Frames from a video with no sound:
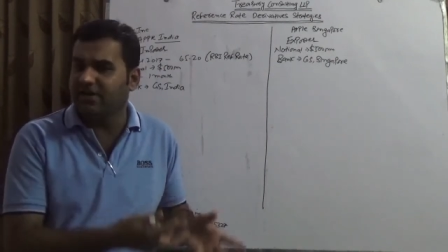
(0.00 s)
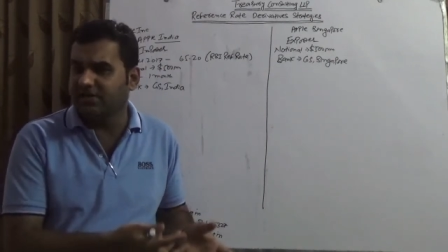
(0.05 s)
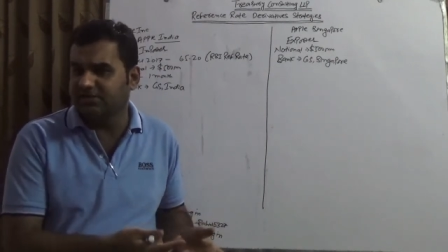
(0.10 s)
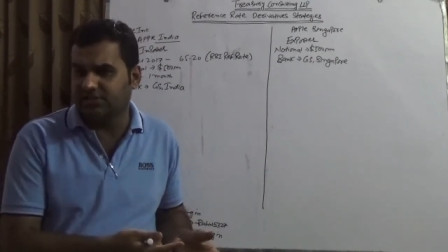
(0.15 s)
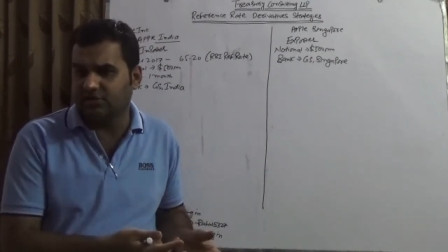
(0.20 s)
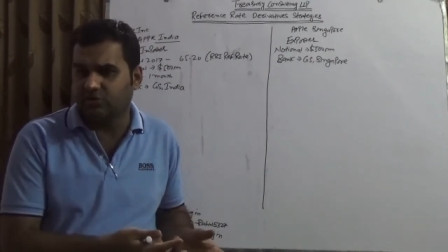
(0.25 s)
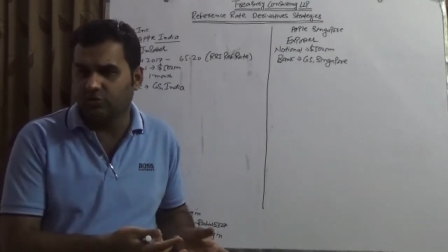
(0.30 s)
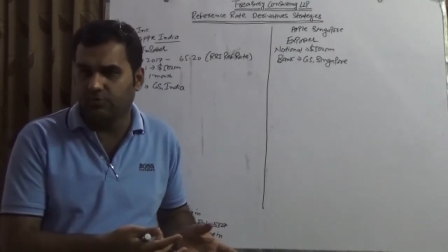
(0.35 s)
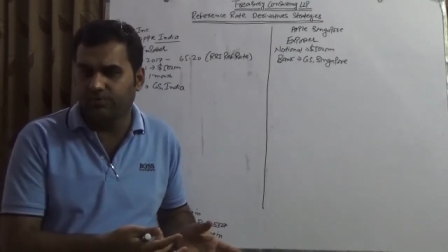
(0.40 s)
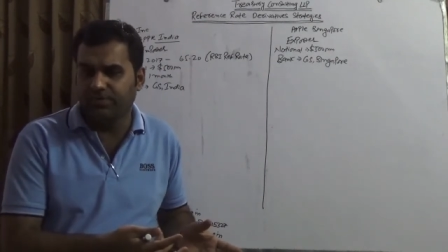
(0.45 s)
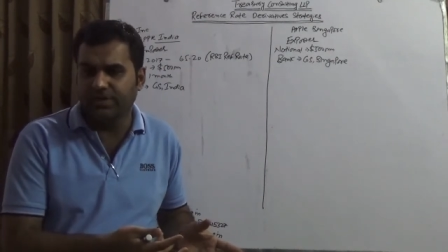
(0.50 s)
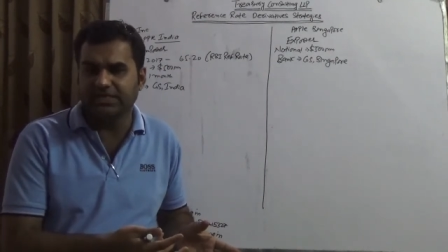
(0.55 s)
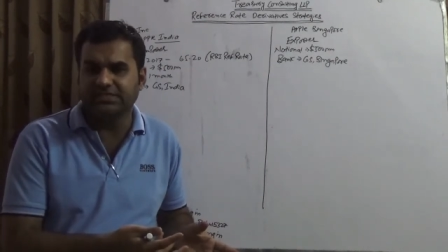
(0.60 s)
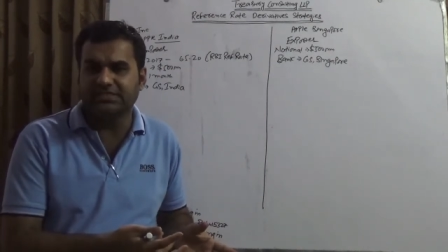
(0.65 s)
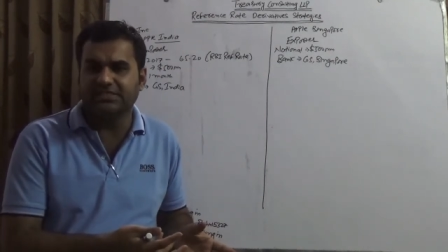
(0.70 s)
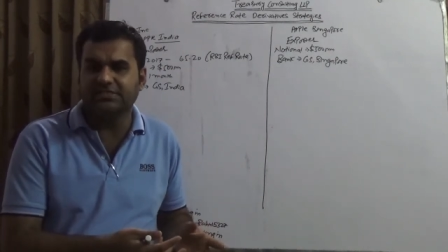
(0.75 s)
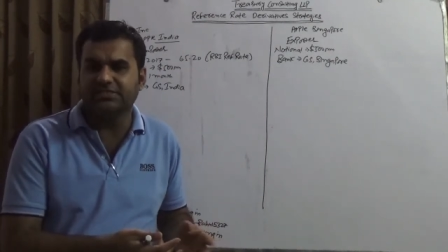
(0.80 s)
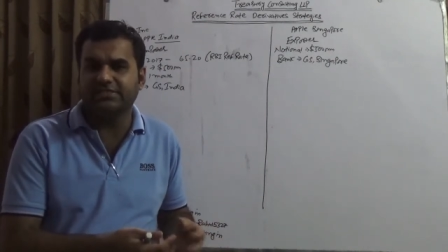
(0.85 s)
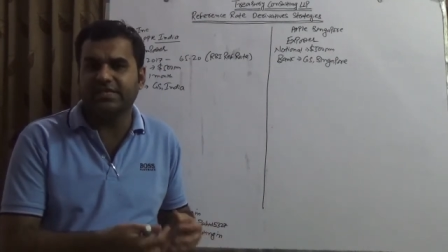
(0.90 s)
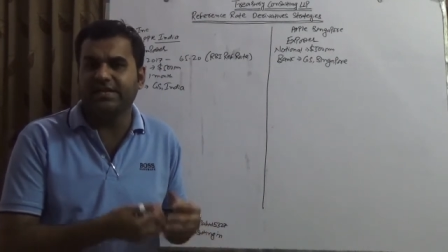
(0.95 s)
hours ago
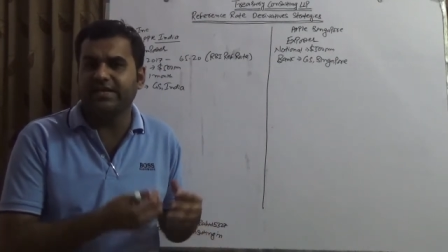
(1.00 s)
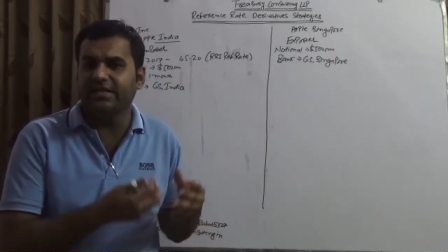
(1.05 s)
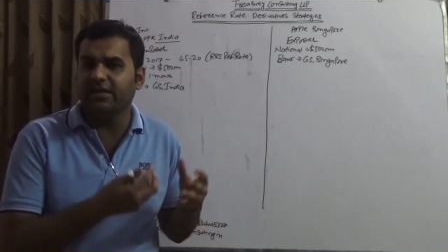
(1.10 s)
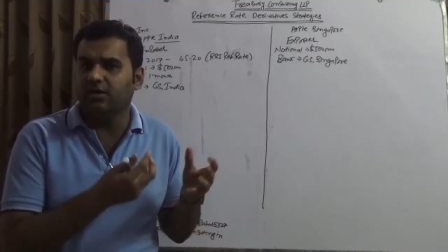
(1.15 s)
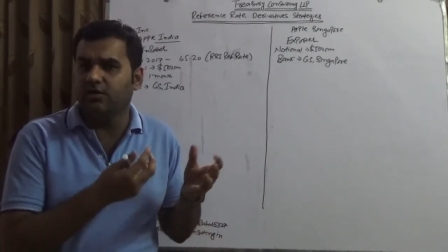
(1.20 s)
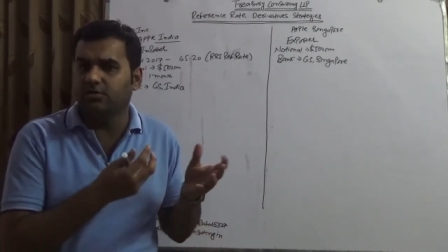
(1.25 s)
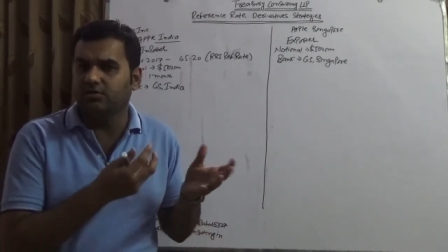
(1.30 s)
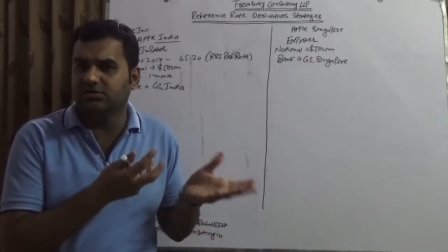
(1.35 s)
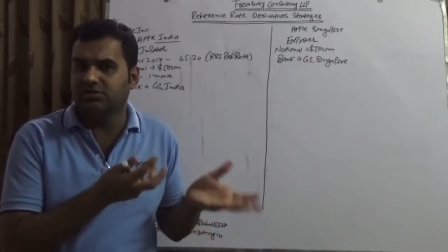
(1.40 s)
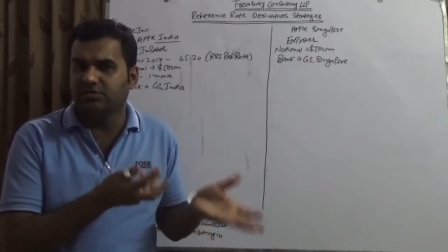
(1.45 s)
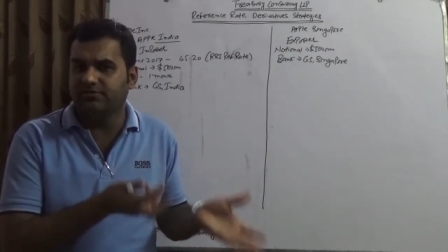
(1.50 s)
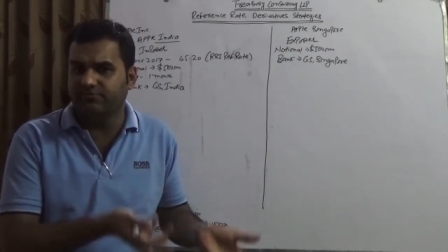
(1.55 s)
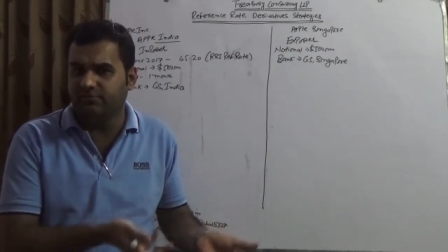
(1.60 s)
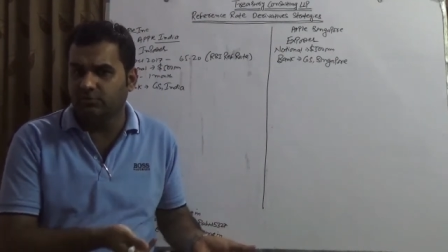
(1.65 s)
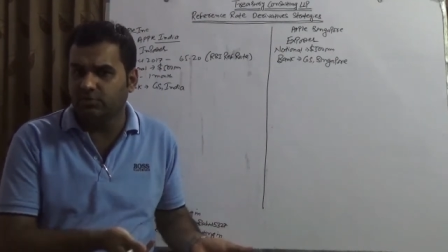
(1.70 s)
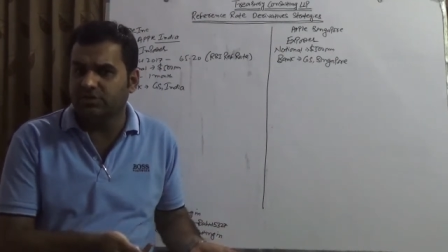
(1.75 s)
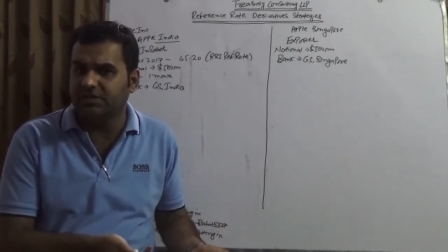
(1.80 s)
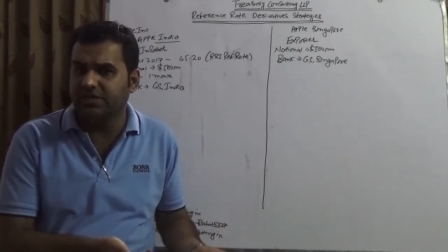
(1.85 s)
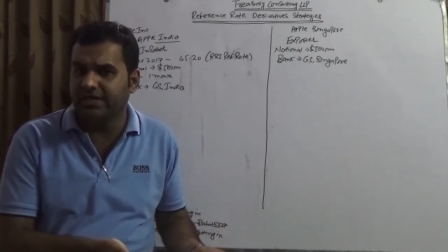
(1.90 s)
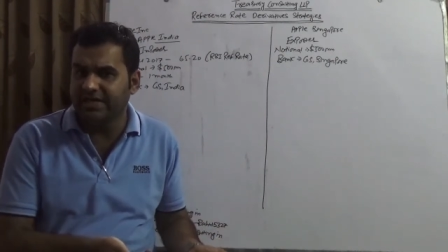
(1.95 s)
because it's getting closed at
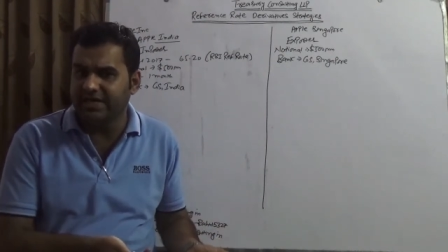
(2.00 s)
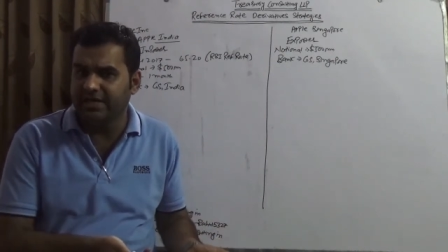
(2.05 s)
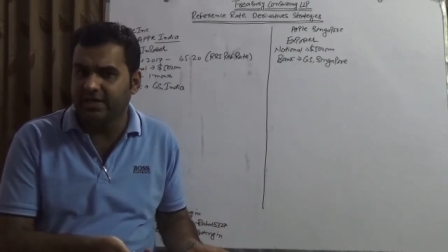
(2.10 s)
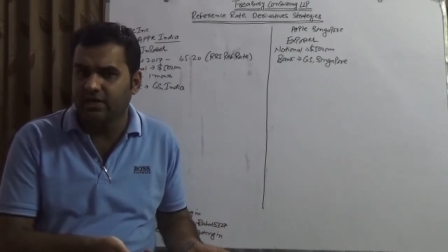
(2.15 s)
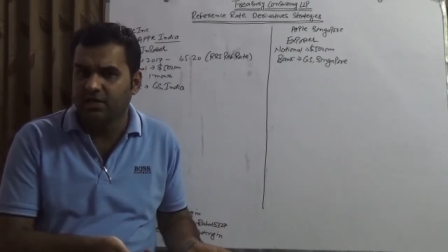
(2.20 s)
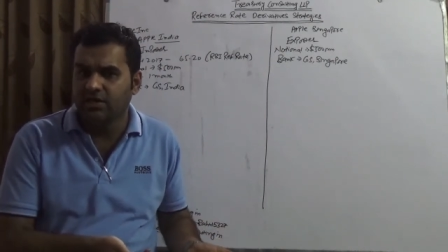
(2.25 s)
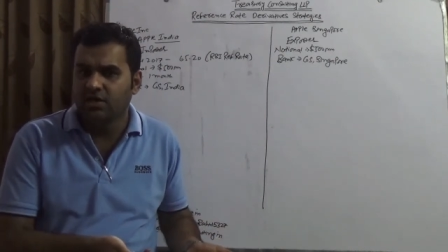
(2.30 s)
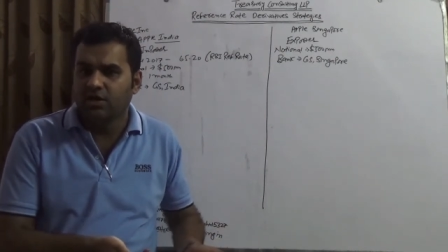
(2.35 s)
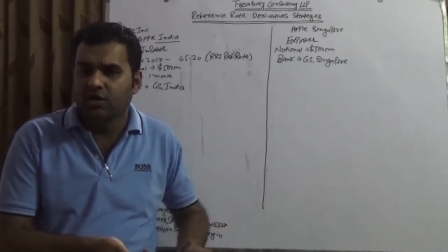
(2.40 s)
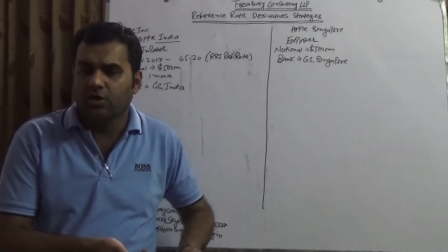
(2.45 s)
4.30.